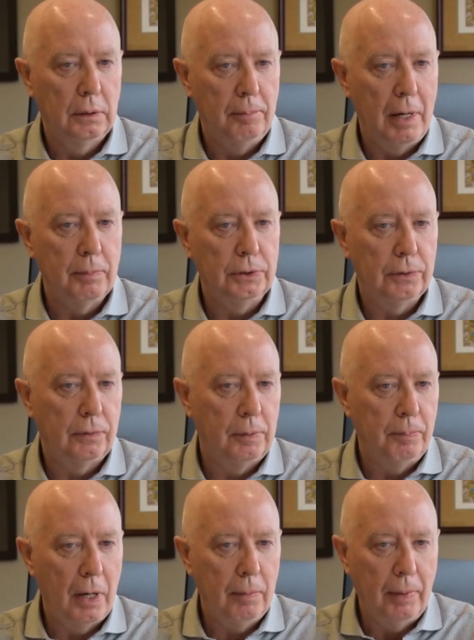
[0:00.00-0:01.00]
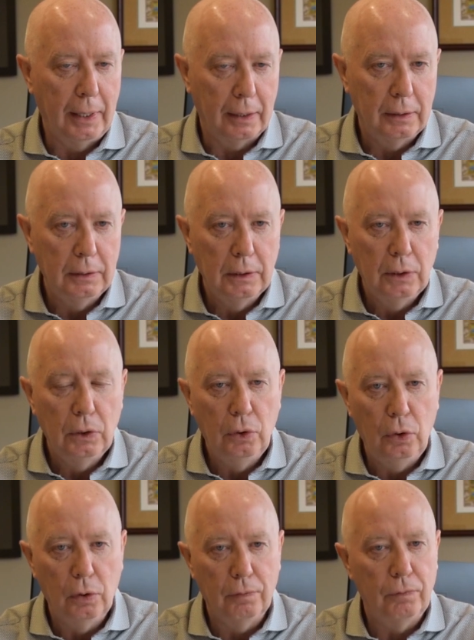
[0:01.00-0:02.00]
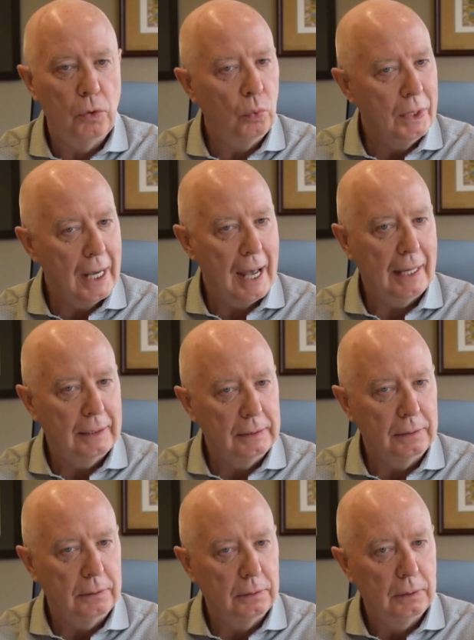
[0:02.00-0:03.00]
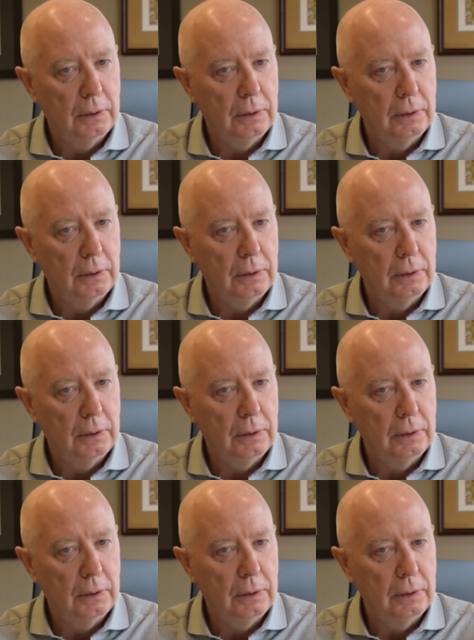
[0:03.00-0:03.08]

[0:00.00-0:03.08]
members of our public who have reacted